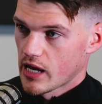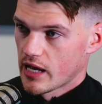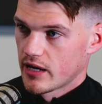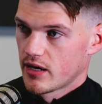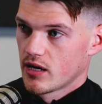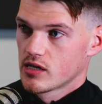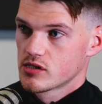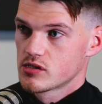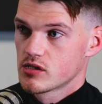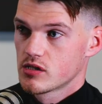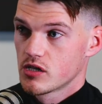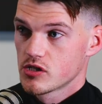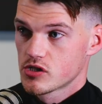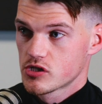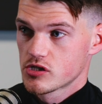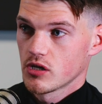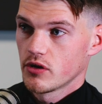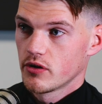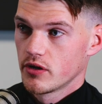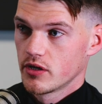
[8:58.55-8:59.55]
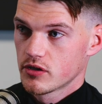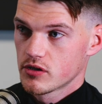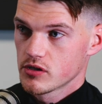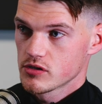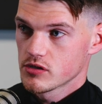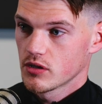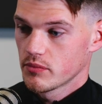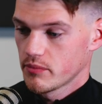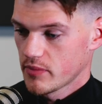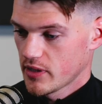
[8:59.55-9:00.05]
And as an aside,
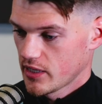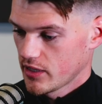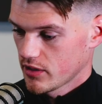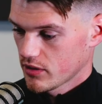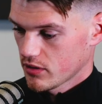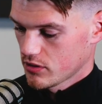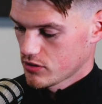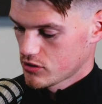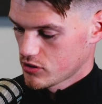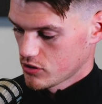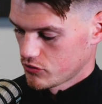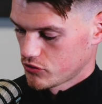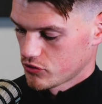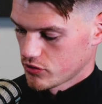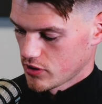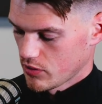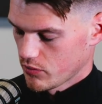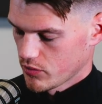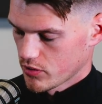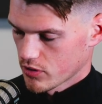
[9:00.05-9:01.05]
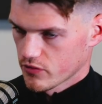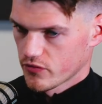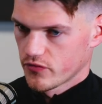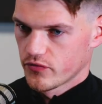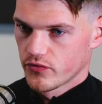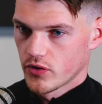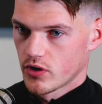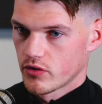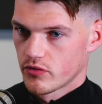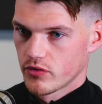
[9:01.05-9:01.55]
because I'd made a social network,
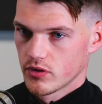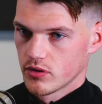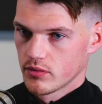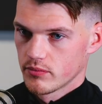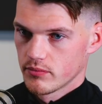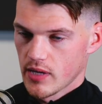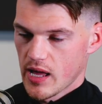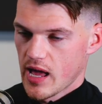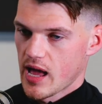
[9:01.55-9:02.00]
forum,